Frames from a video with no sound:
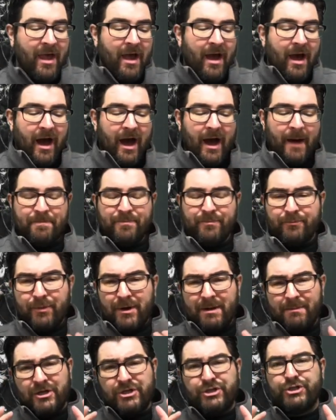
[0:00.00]
Um, pretty
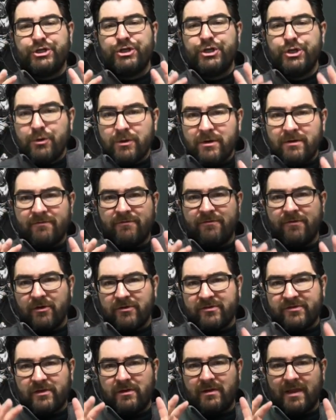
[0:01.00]
much
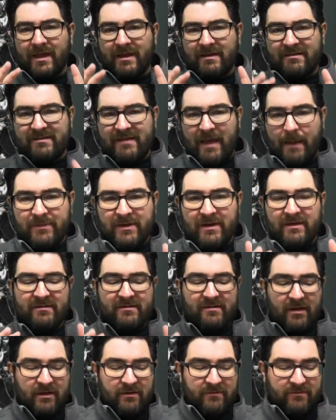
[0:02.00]
universal acceptance
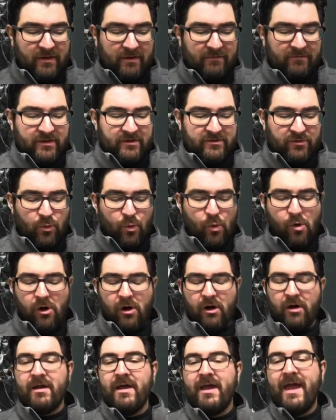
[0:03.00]
of, of this
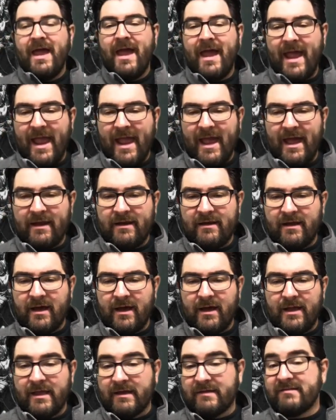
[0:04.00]
war and uh,
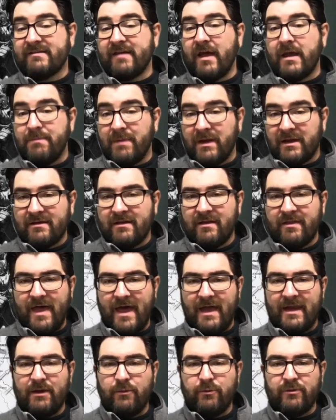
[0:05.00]
excitement
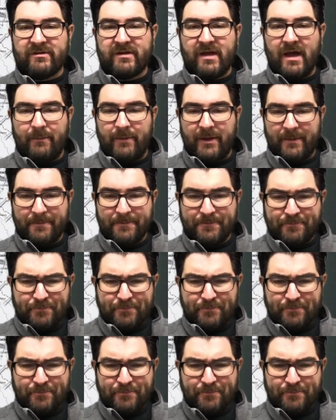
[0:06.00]
that it was coming.